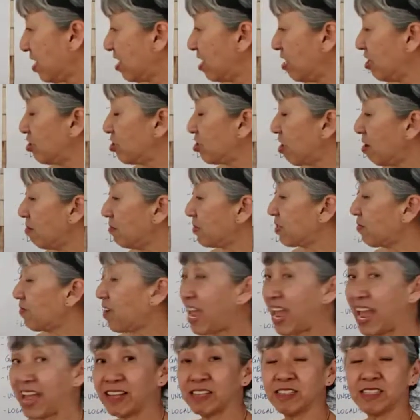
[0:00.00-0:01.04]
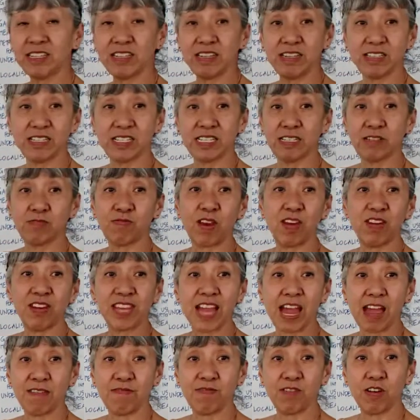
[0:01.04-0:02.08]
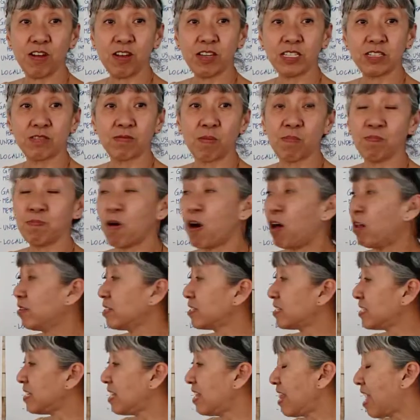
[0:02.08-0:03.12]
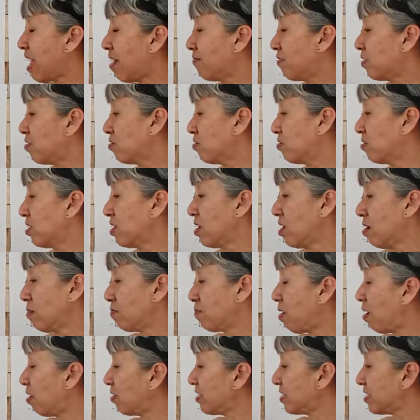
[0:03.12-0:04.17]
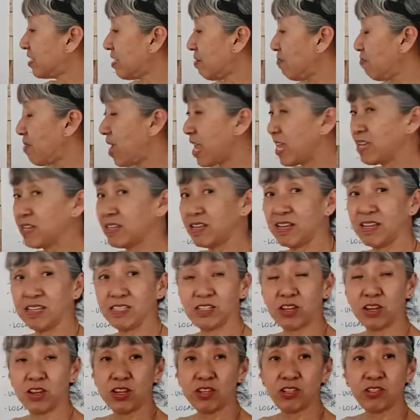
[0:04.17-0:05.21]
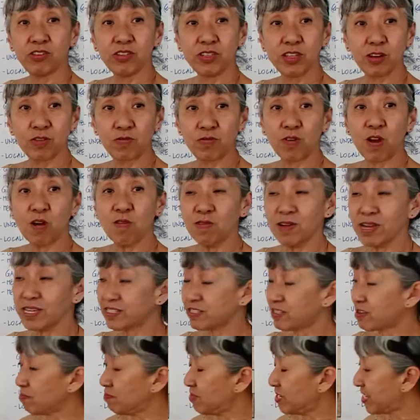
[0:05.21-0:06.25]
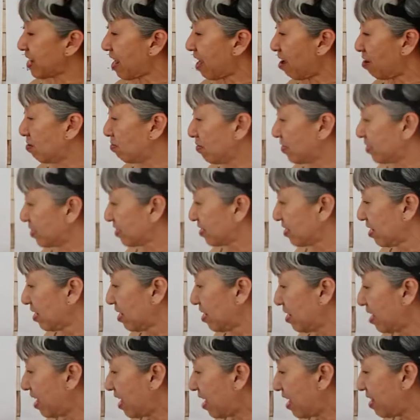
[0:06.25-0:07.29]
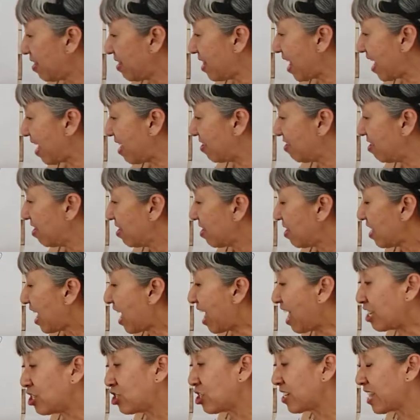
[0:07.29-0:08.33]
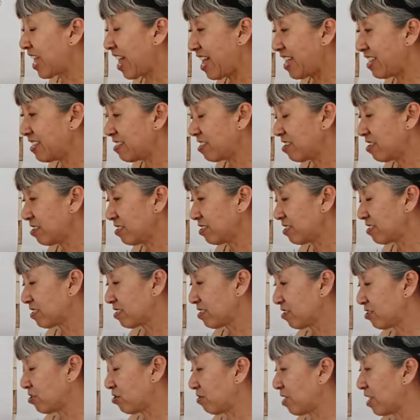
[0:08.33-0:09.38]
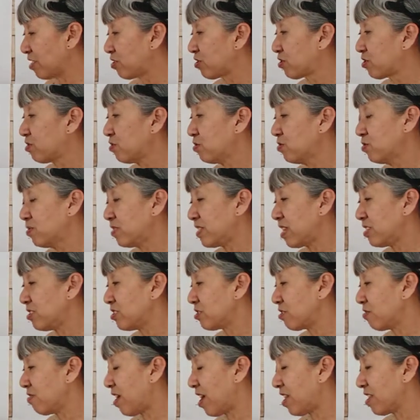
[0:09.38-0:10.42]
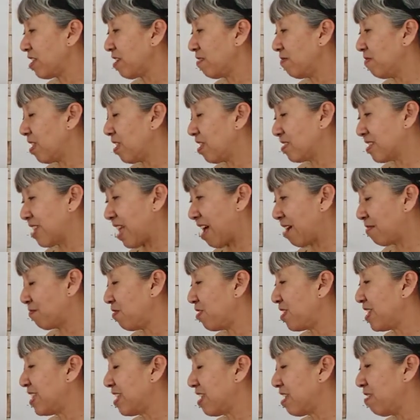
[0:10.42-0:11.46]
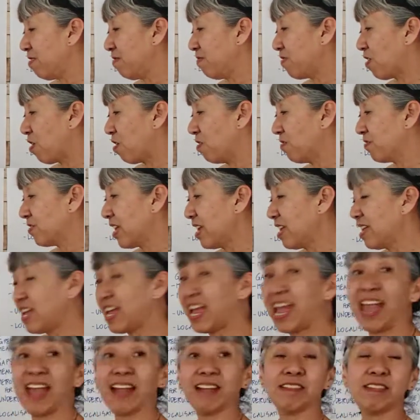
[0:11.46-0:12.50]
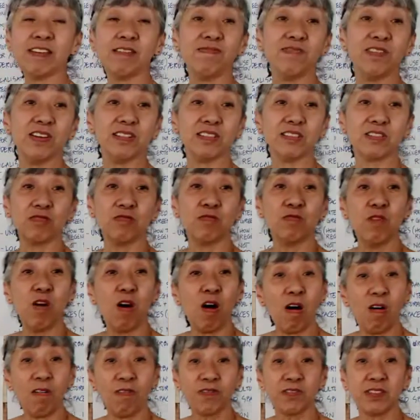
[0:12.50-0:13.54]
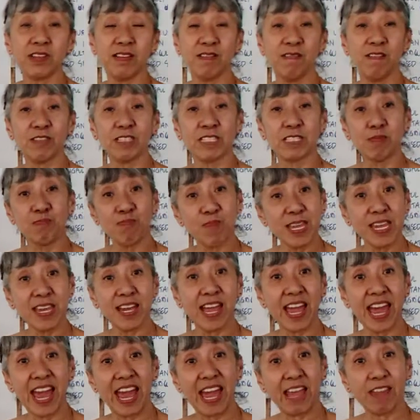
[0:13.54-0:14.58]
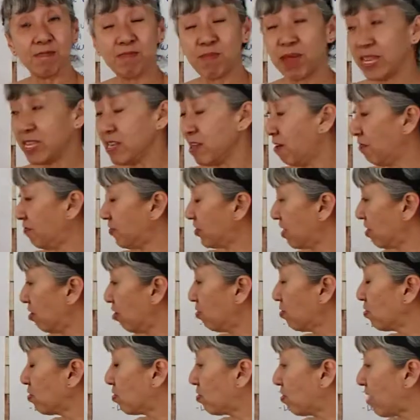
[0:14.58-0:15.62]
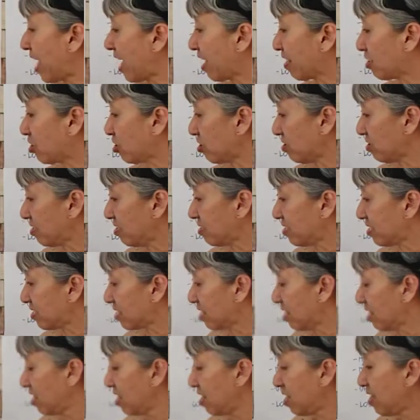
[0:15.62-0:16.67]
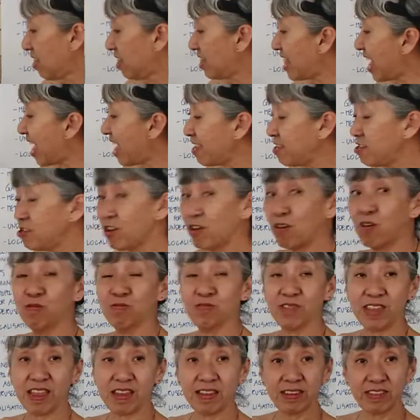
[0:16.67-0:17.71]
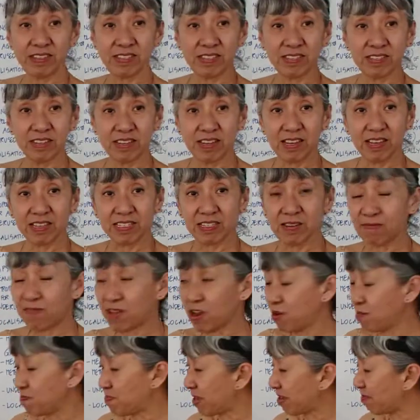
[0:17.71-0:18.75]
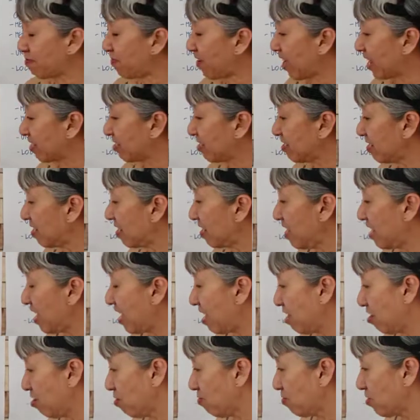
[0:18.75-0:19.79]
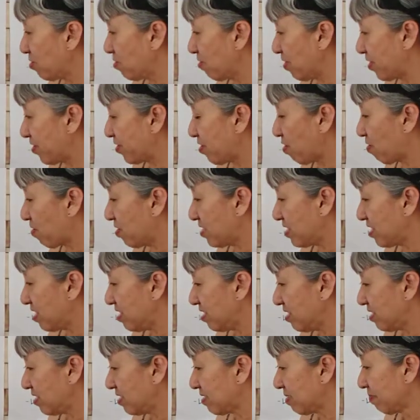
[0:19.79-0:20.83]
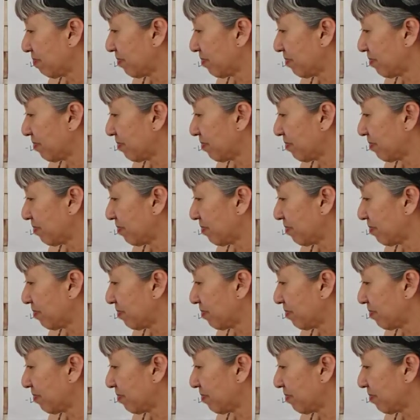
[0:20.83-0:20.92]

In terms of actors, it's very diverse, from policy level, policy makers, to the growers themselves, and then educators, so the schools and so on are really involved, activists who often spearhead many of the local actions, landowners is a very big factor, and local authorities.